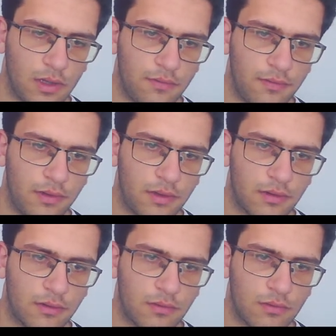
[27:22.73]
I think
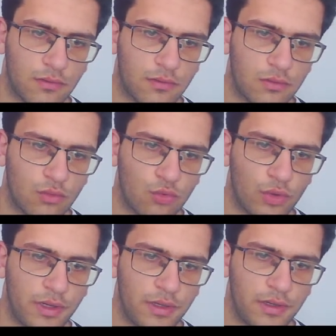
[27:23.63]

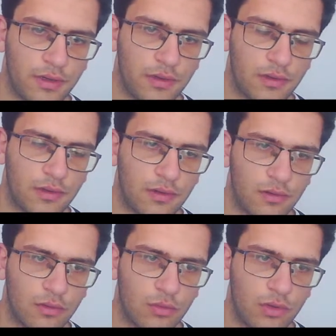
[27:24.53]
queen
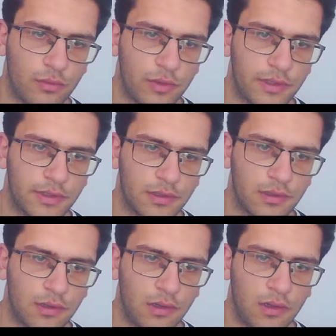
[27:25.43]
where?
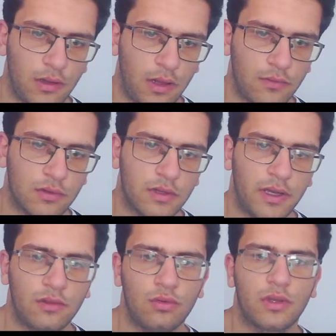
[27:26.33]
I would
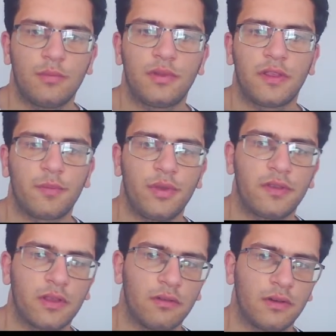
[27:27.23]
like to keep this
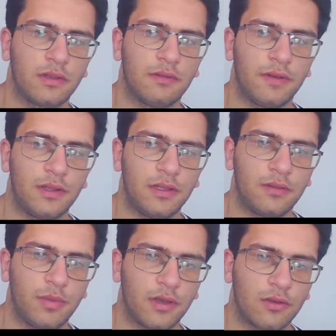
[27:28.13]
b7 defend
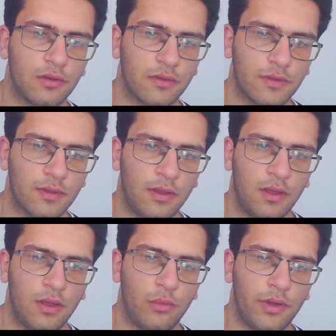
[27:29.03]
it, because
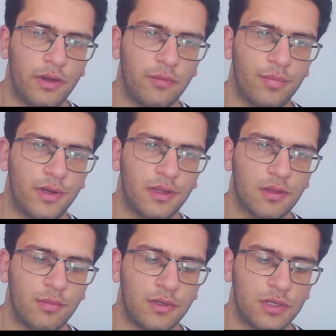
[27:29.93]
when I bring
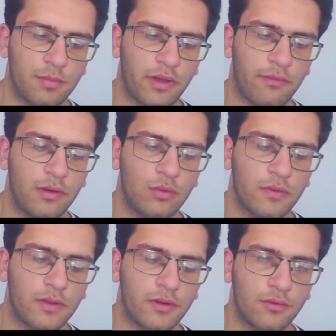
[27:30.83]
the bishop I will
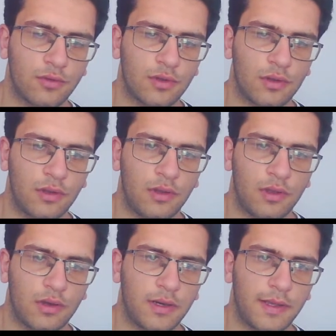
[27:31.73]
lose the rook.
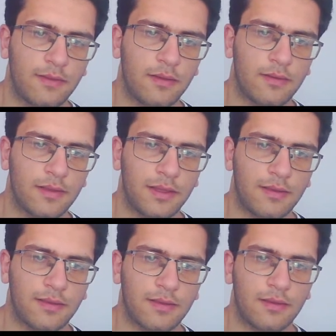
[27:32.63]
Knight
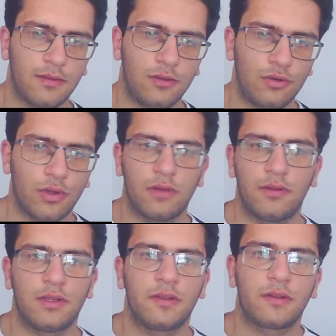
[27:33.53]
c6, you know, he
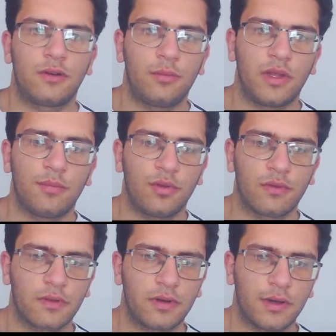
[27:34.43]
will destroy my
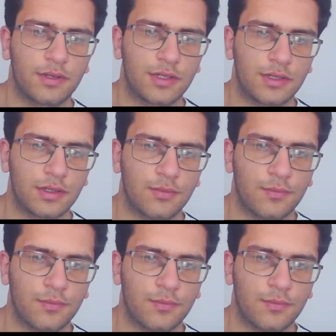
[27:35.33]
pawn structure.